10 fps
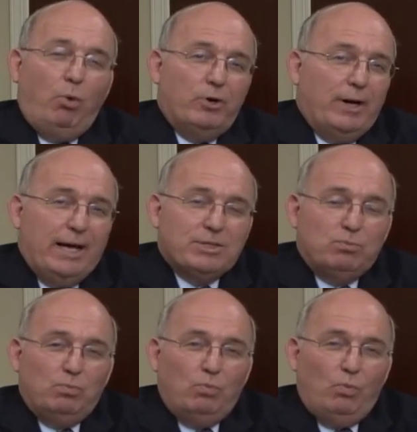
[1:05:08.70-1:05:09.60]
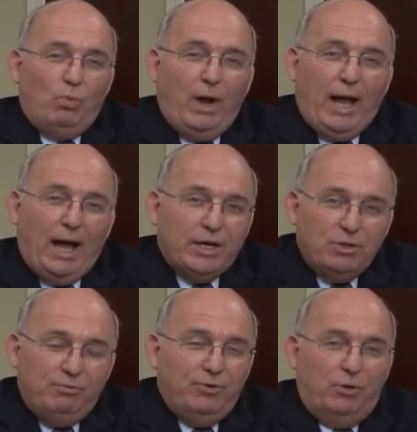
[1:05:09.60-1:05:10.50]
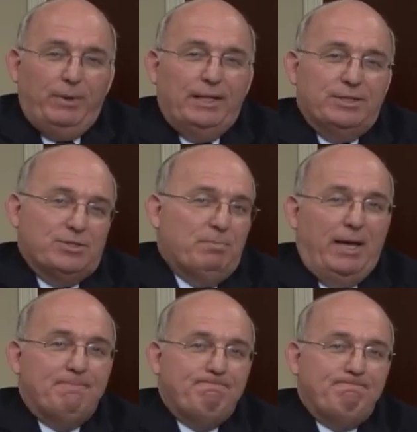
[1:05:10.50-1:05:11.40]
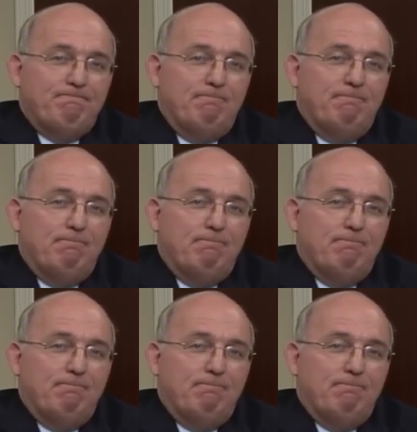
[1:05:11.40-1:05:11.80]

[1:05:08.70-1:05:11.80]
The reporter asked, "How do you feel about this, ma'am?"